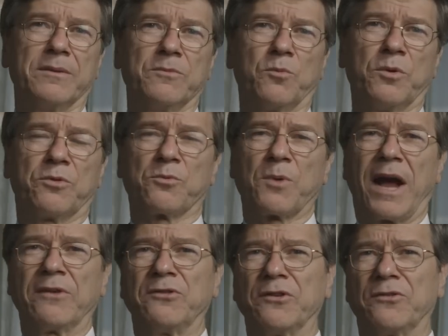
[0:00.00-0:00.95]
With
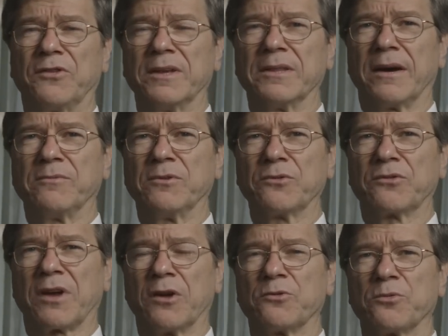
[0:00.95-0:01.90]
rising sea levels,
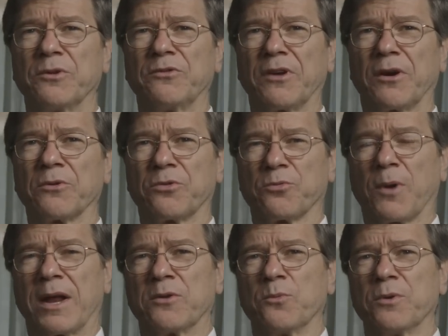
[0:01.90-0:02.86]
countries are
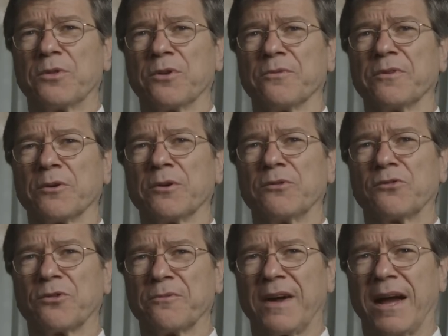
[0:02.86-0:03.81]
threatened with their very
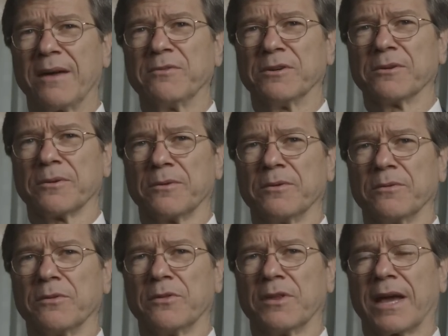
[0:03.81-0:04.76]
survival
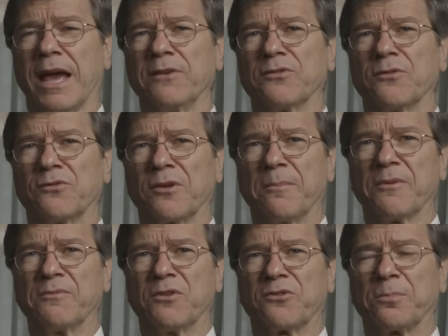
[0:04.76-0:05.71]
in the case of some
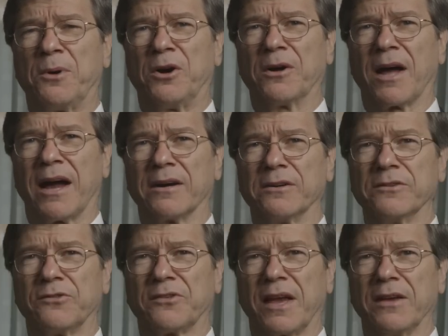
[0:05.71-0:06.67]
of the small
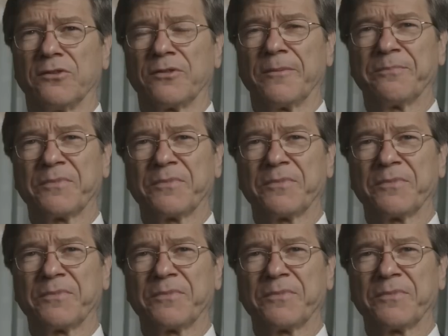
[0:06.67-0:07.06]
island states.